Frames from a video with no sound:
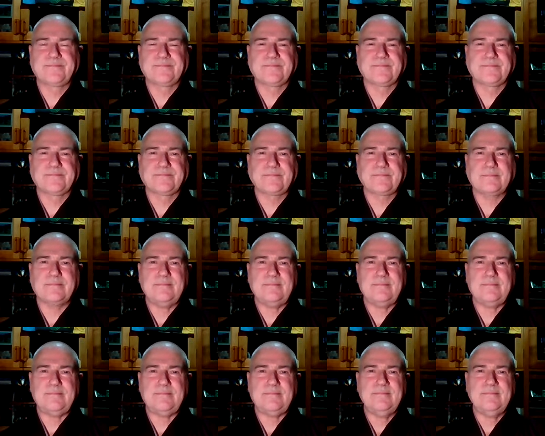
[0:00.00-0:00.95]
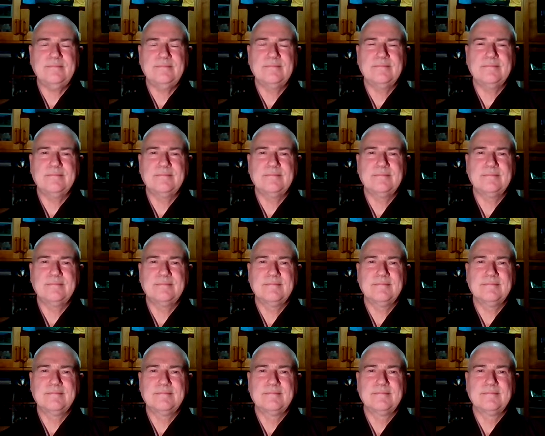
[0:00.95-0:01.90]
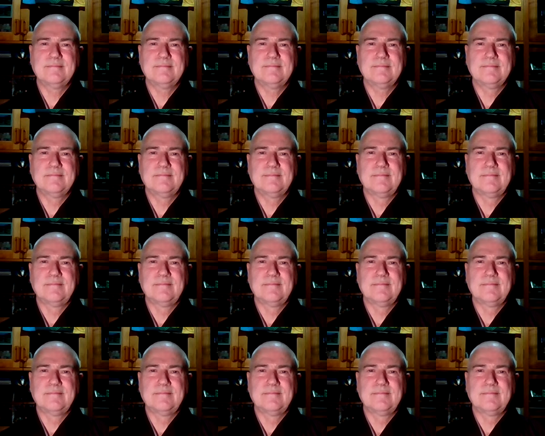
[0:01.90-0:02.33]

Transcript: (silence)